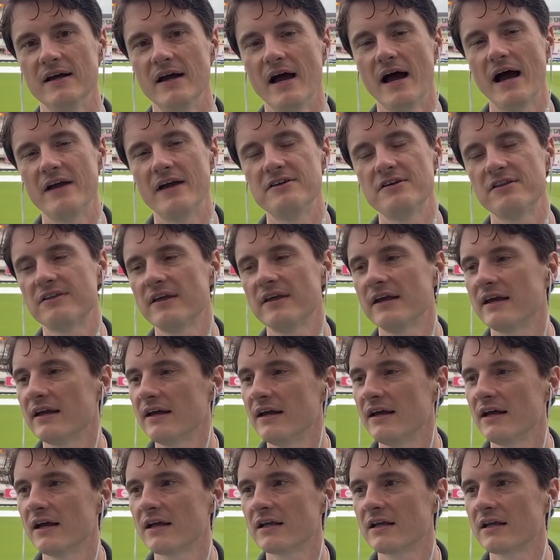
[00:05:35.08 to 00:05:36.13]
and you think,
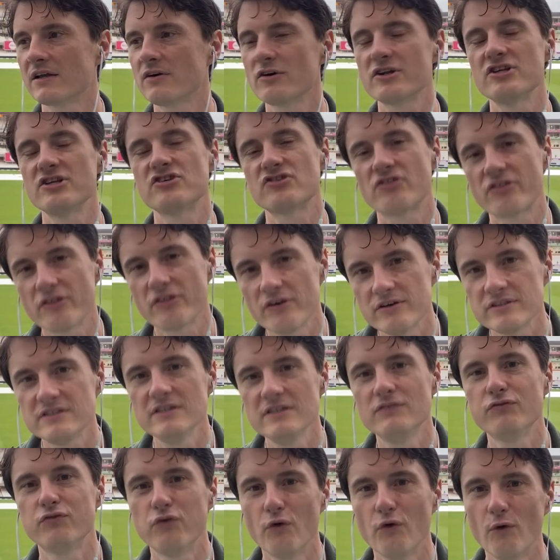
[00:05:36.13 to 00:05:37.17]
God, he's
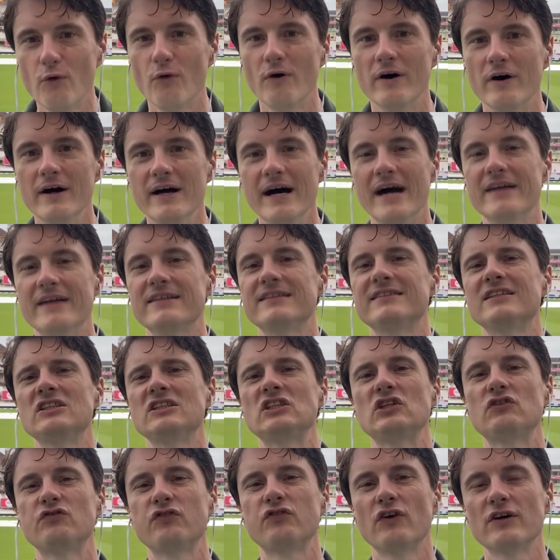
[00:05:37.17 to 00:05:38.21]
34 and this is his
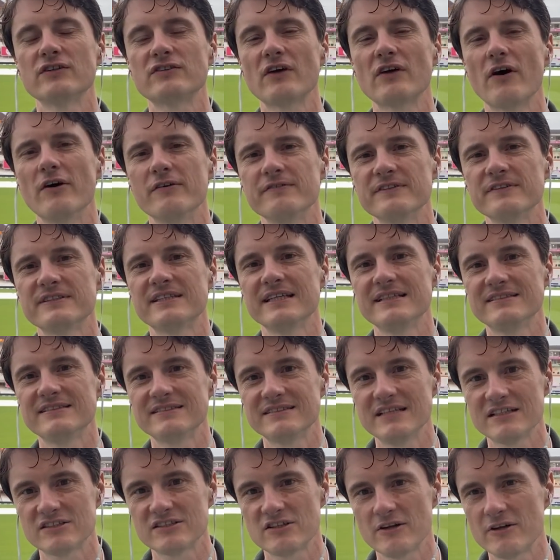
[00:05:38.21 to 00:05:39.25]
first overseas
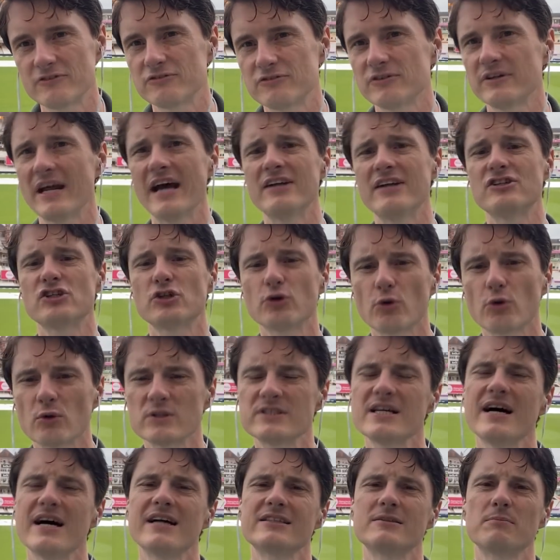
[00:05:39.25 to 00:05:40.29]
Test 100. And sure, it's
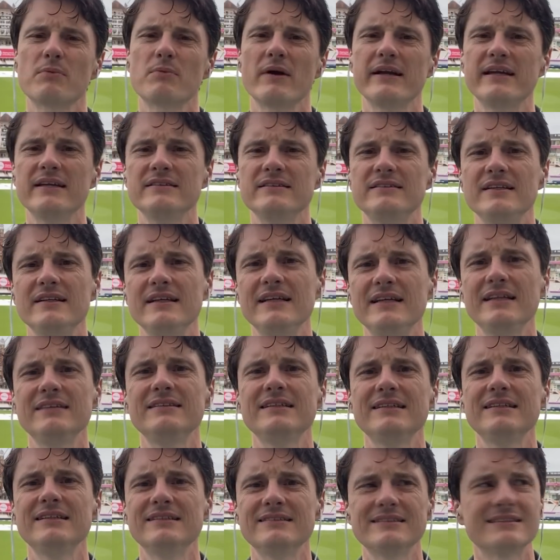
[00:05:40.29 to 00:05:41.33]
hard to break into the
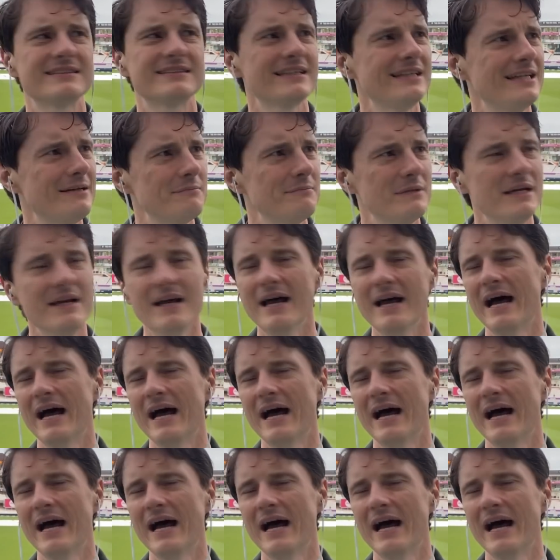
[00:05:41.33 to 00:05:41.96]
Indian team.